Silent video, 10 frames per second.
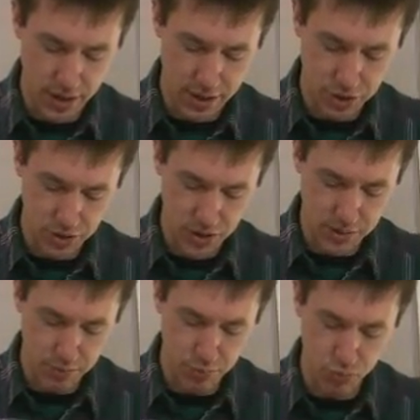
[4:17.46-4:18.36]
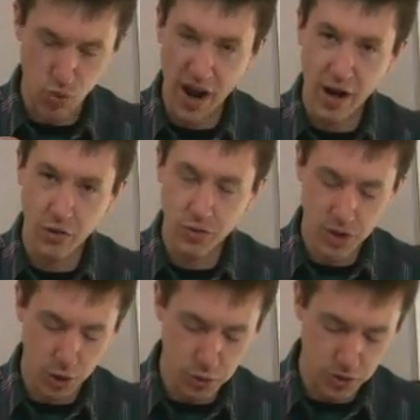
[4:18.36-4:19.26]
should say brown,
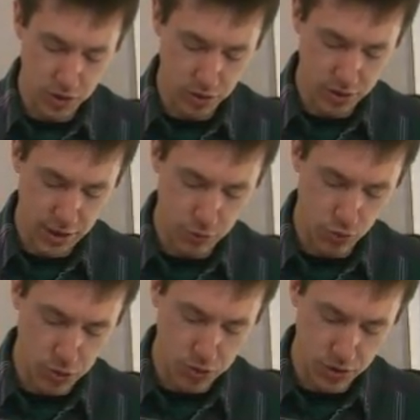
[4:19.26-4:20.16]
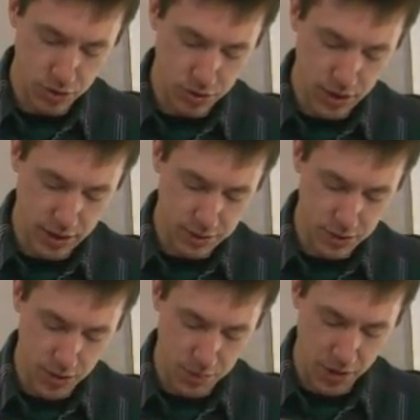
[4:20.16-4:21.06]
toasted looking, roasted looking as
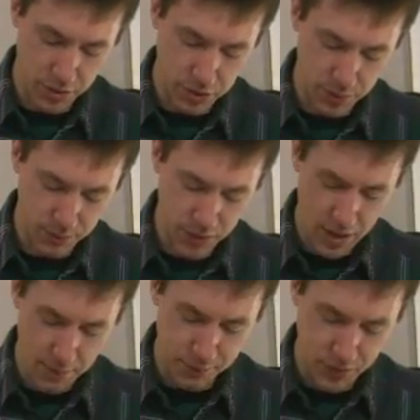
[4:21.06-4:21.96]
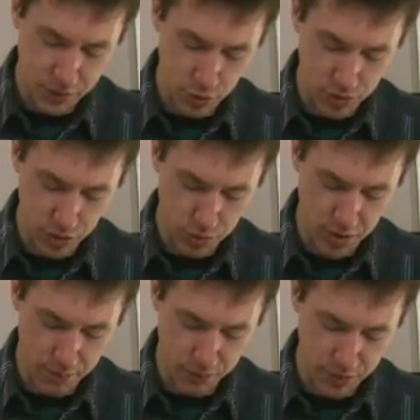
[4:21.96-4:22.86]
some others. This one's a little
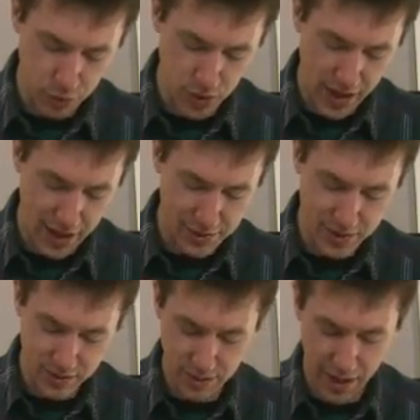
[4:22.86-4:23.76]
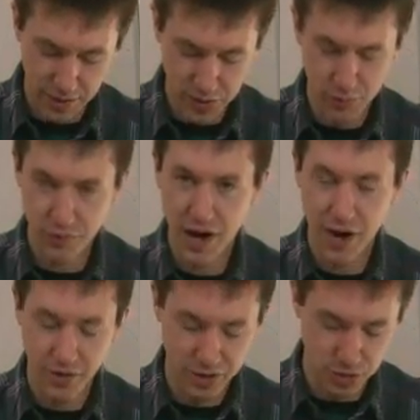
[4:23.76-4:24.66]
bit. This one has some
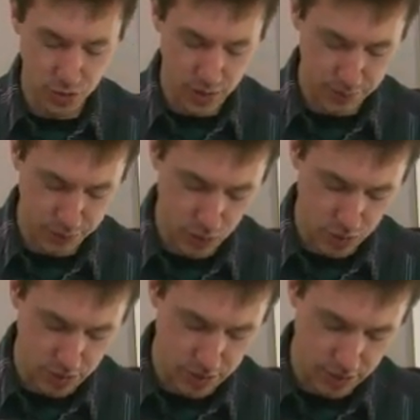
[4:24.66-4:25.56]
firing to it. You can